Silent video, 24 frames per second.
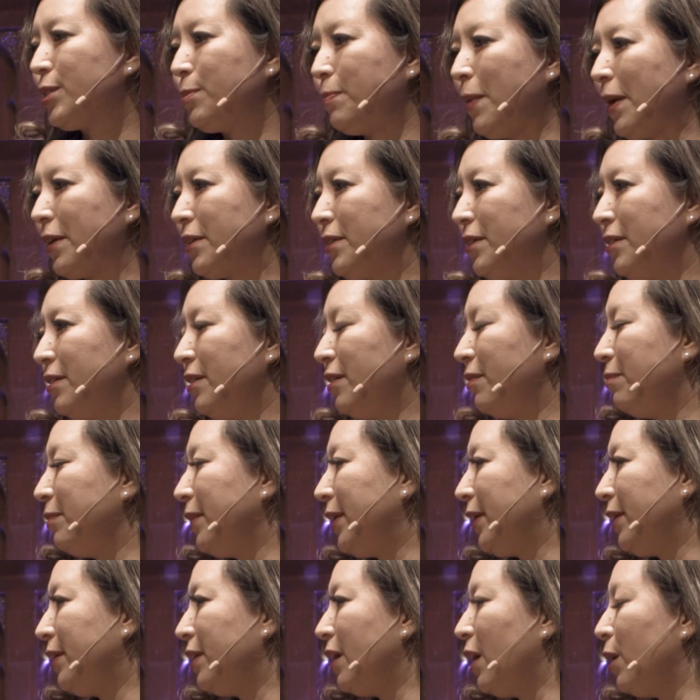expected of
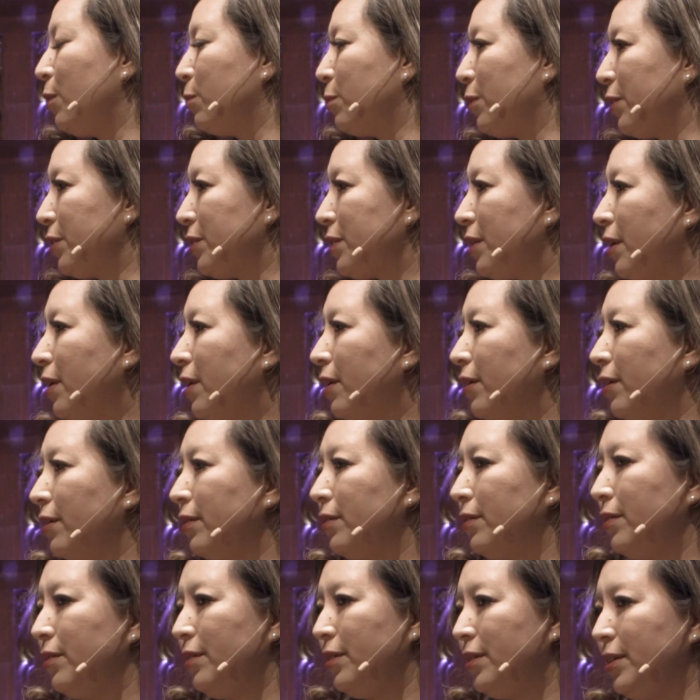me. I worked
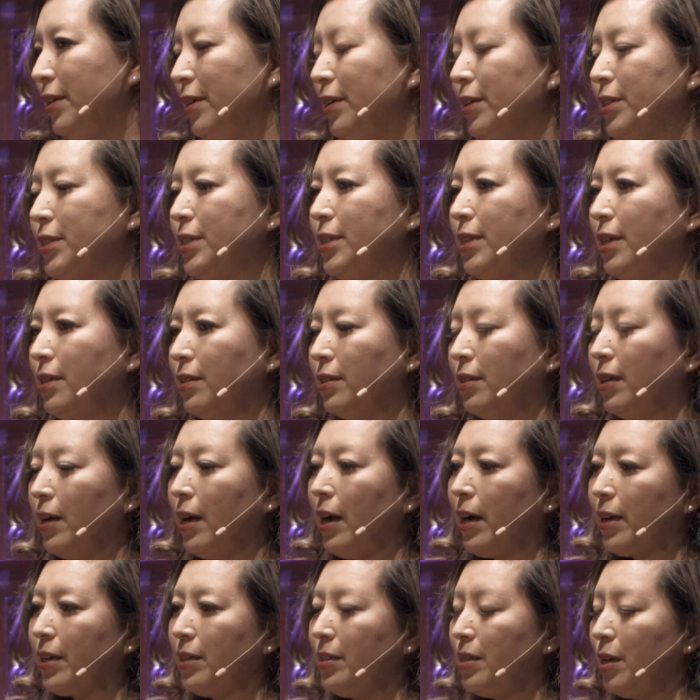hard to excel
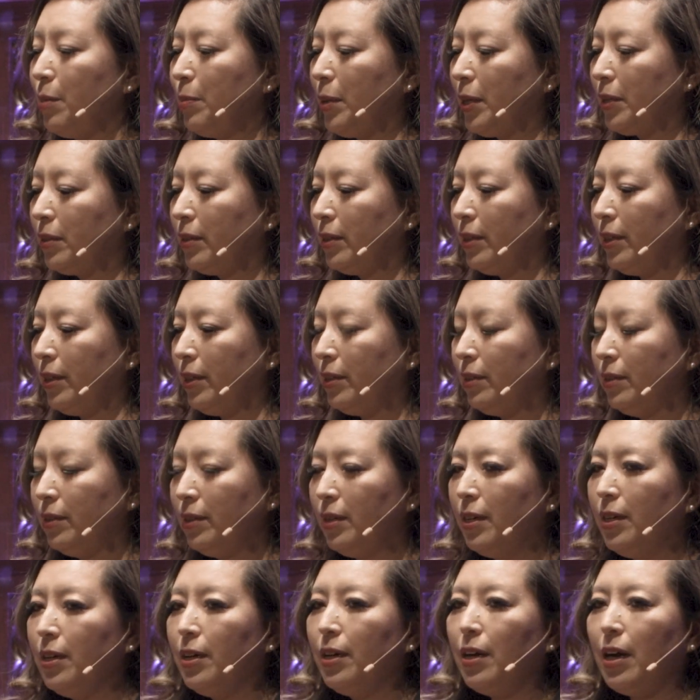academically.
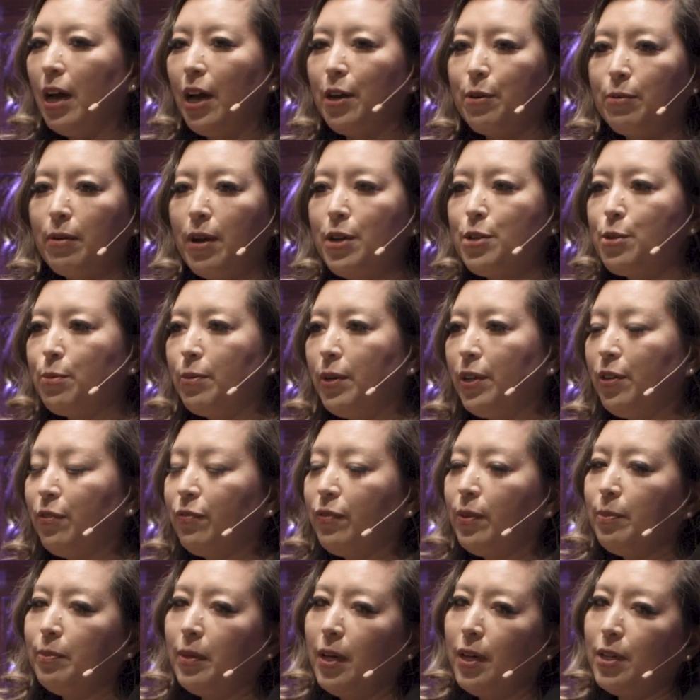I graduated
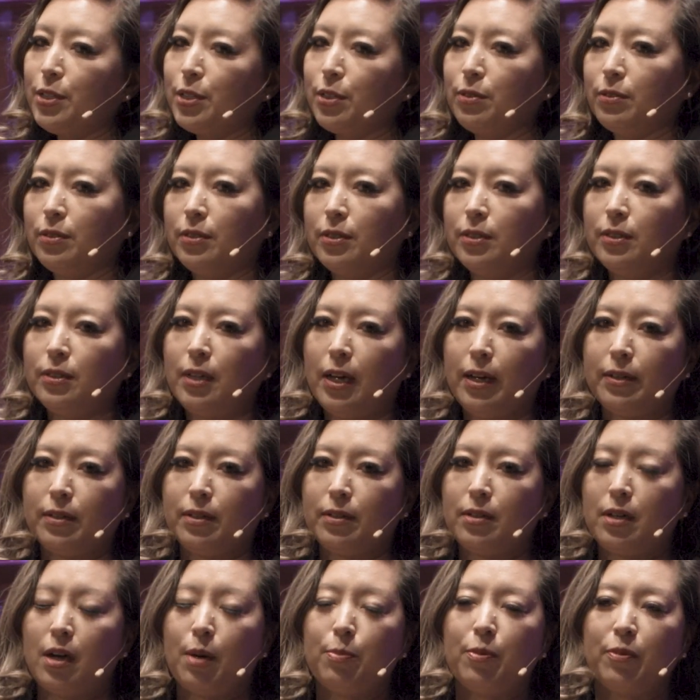from law school at
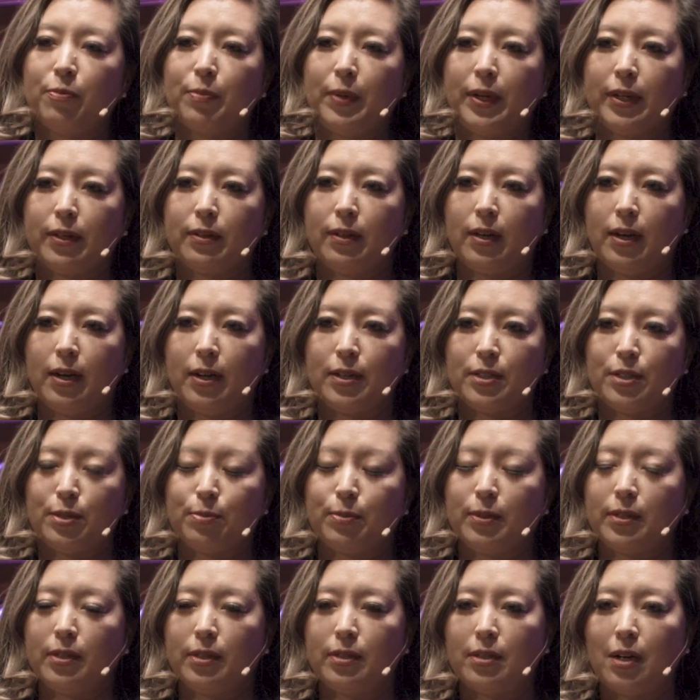the top of my
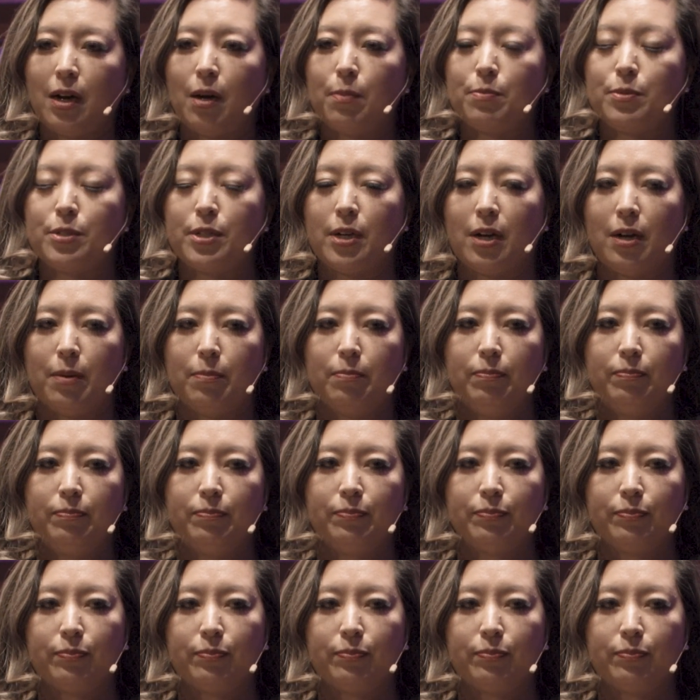class with a top job.